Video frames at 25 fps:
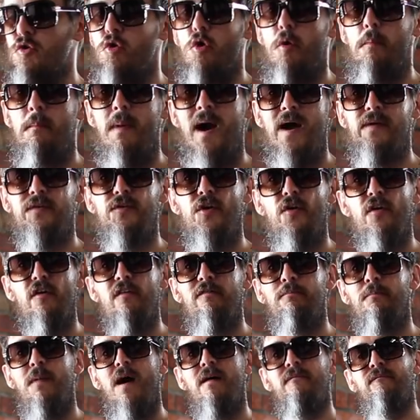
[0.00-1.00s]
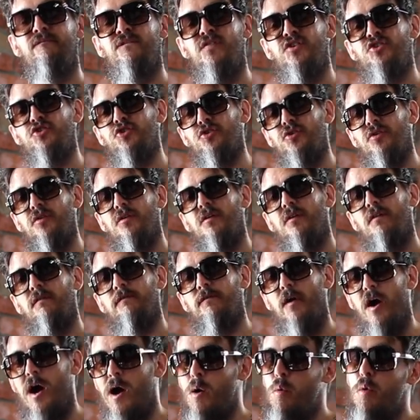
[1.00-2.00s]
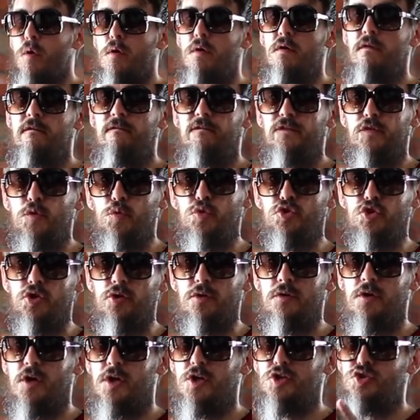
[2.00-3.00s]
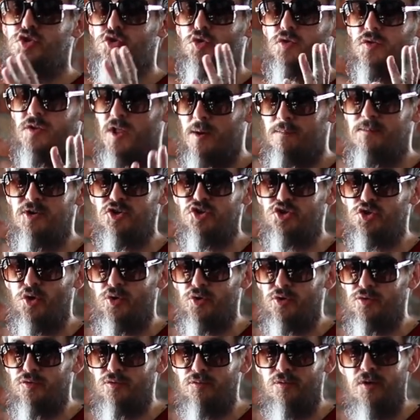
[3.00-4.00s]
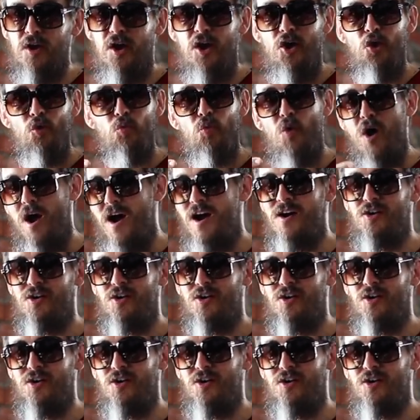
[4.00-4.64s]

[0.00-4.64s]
reminder of my vision for our future. So let me show you what